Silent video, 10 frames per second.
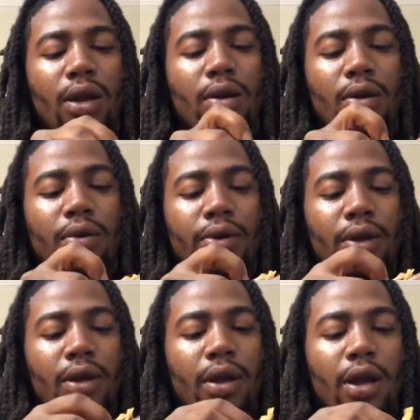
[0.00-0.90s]
in the,
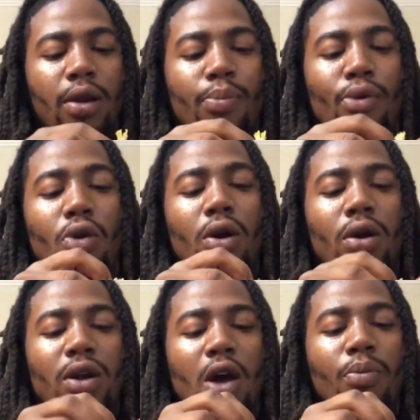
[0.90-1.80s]
in the
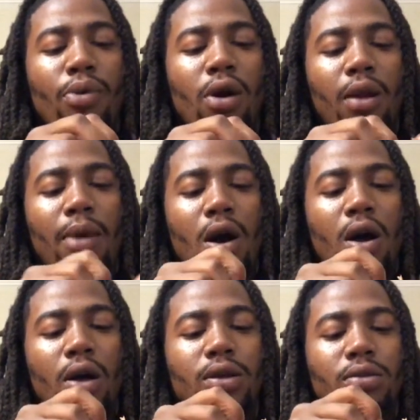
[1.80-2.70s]
boil. Don't boil them
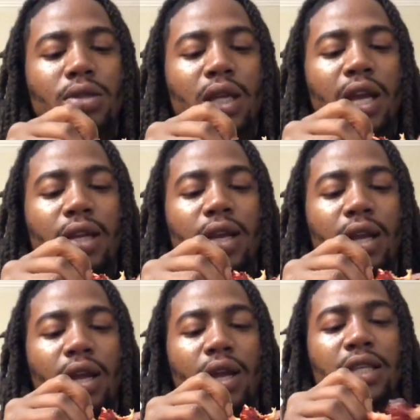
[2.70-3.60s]
all together
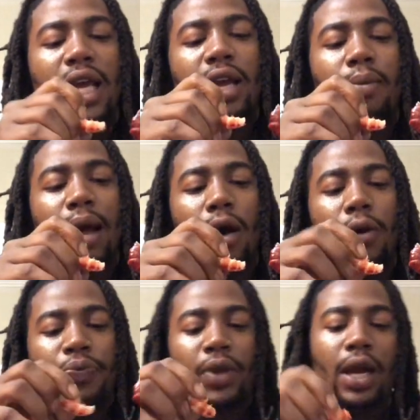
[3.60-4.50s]
and then take them
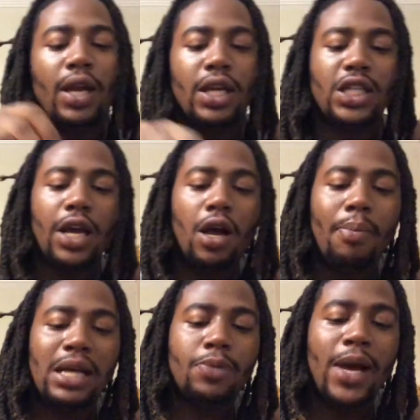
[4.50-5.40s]
out and then shake up
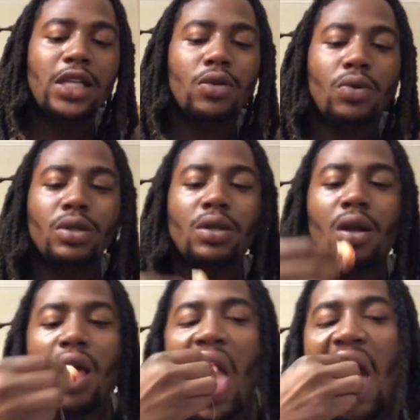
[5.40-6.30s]
my spicy ones
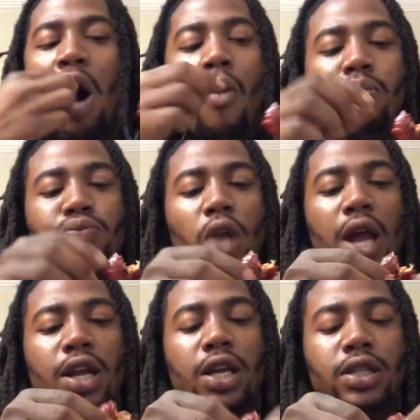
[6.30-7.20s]

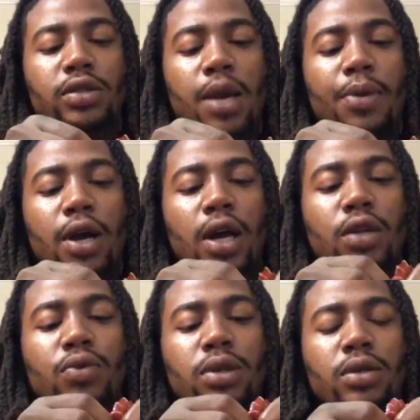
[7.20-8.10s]
and then give me the
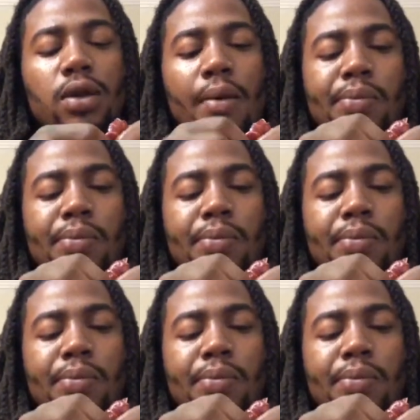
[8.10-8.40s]
other ones.